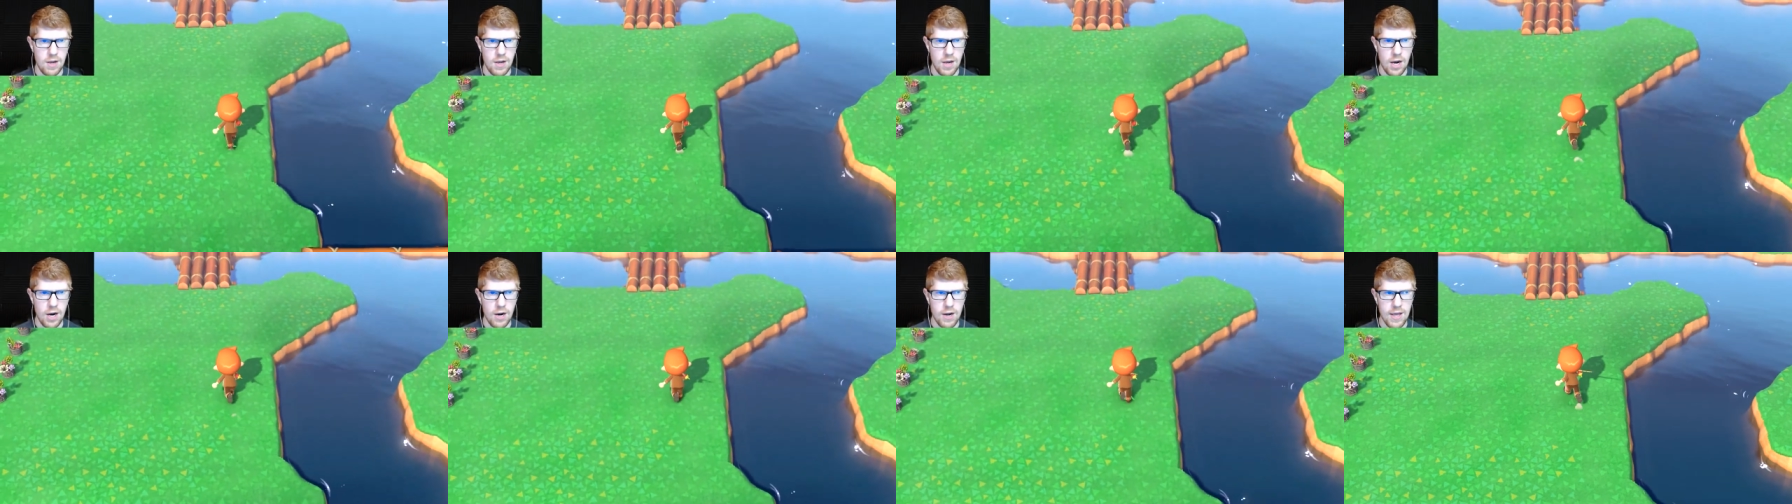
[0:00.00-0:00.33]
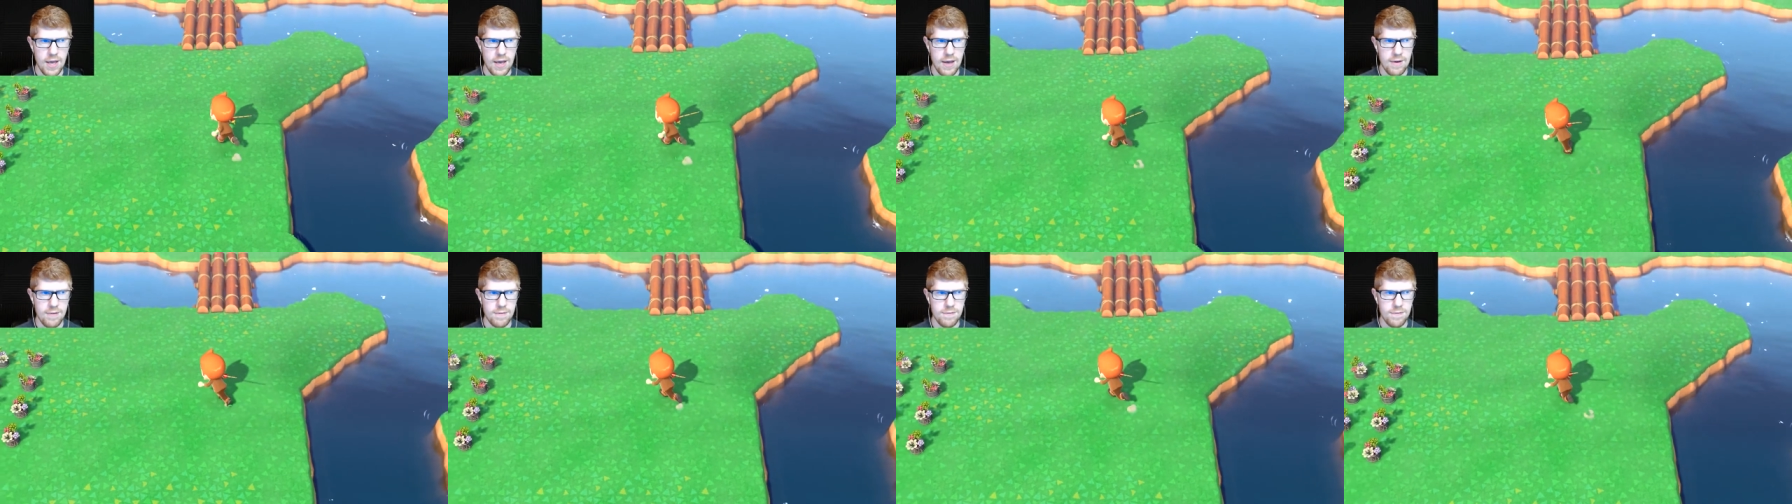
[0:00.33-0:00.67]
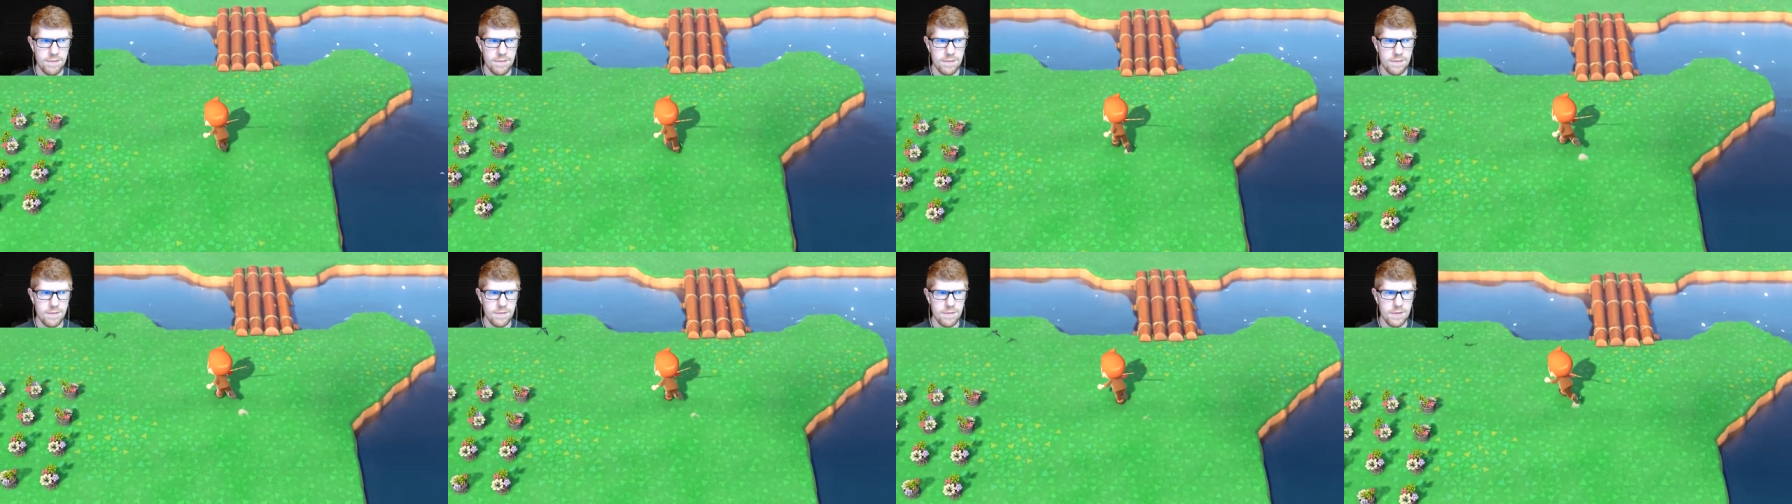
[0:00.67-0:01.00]
I already
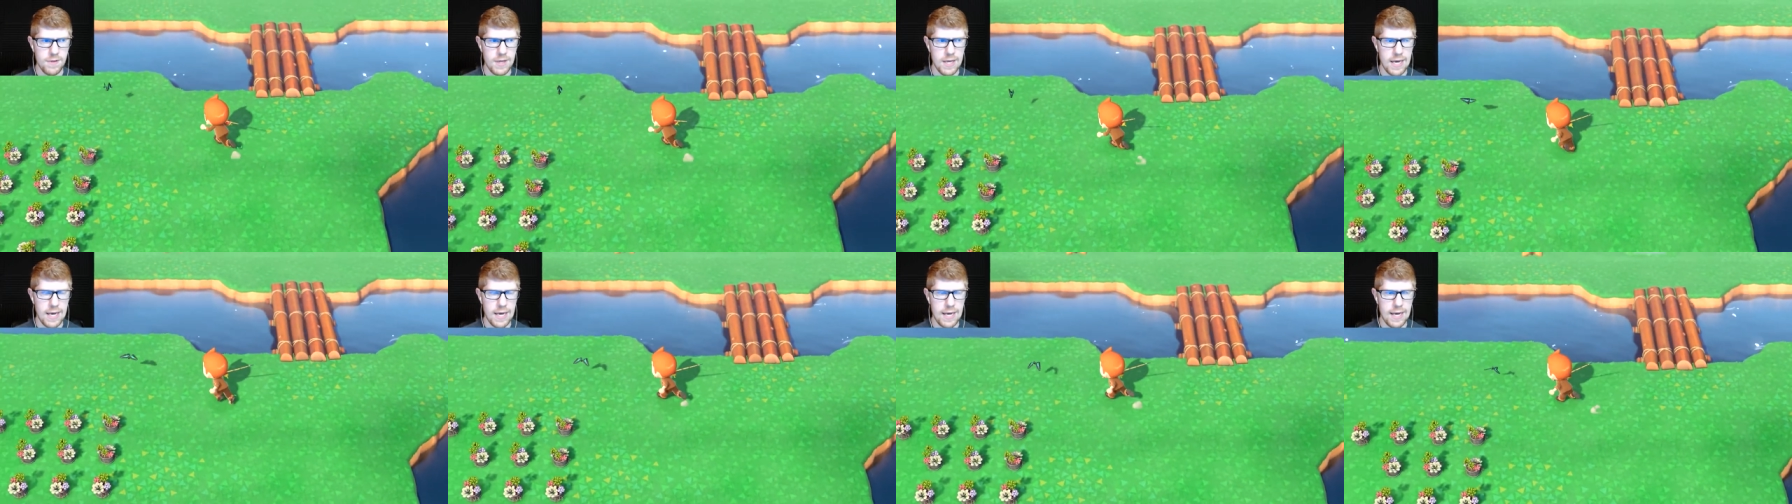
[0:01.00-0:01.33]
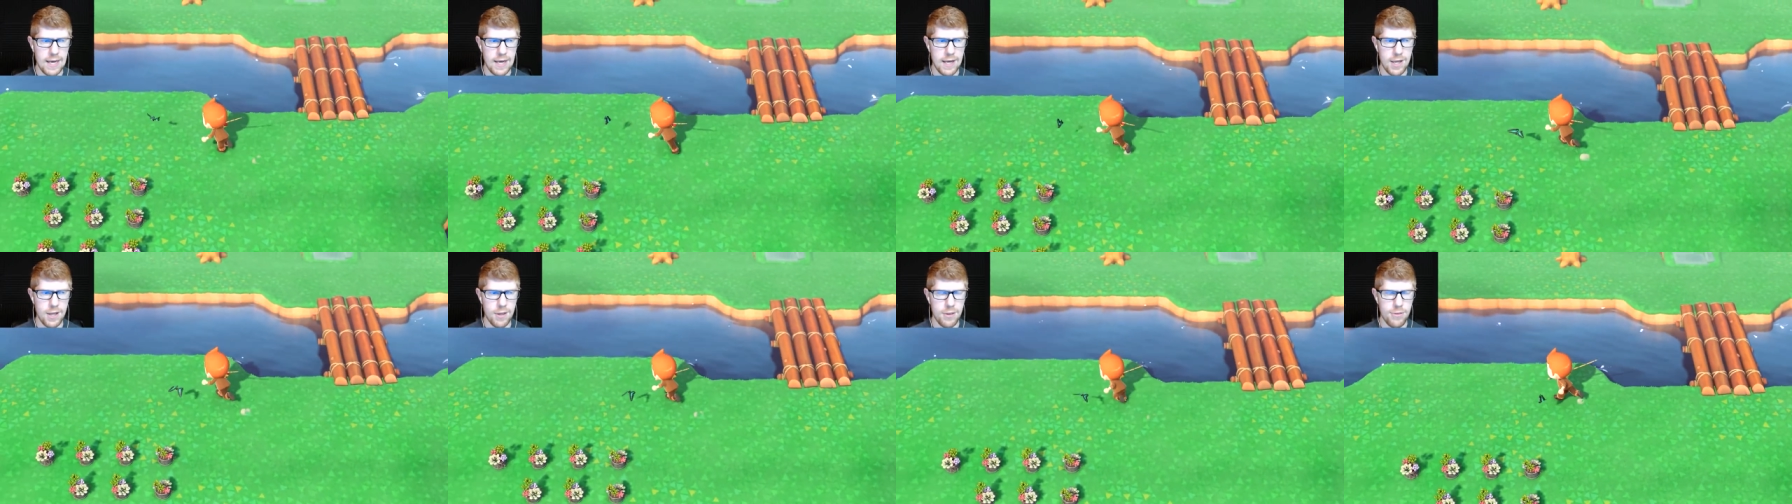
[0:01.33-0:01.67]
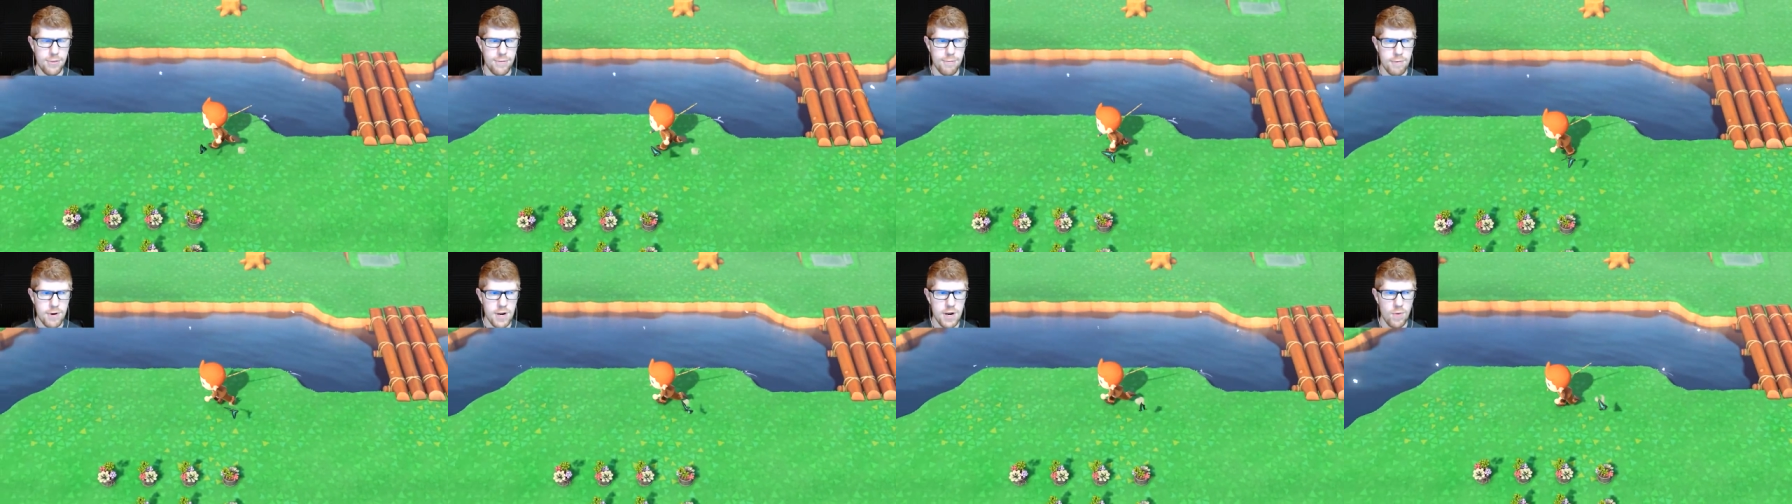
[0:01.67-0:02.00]
have uh,
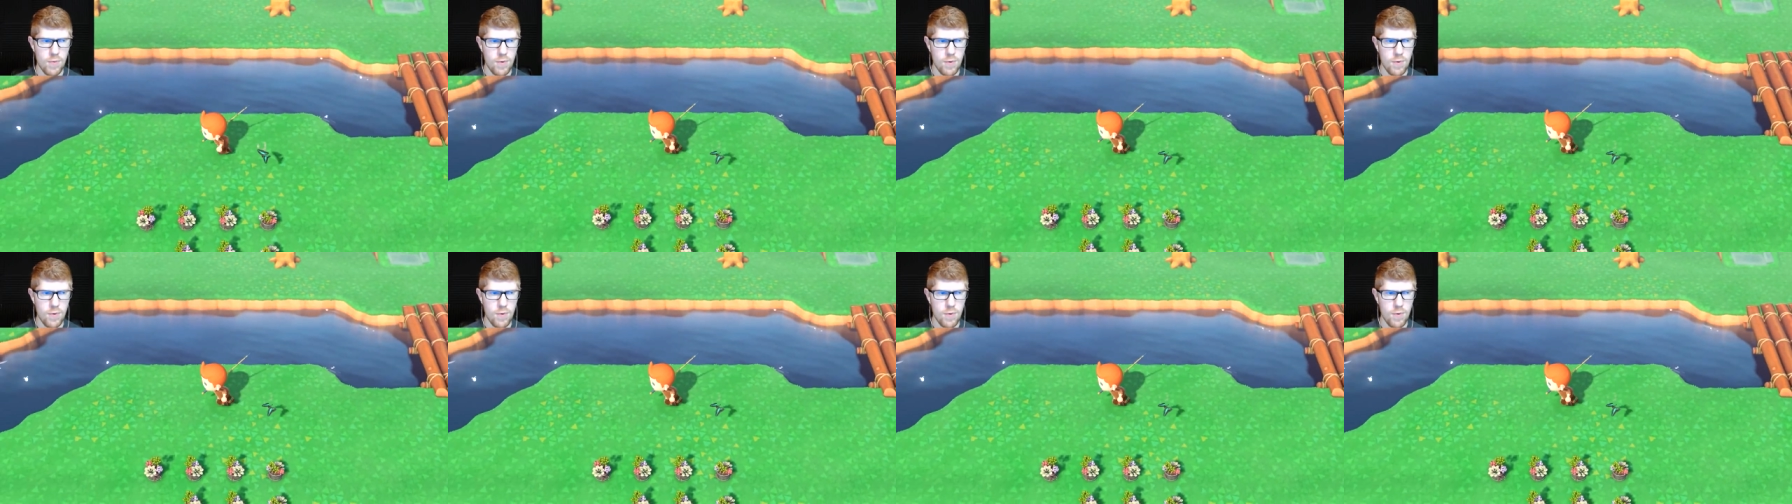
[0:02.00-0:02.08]
three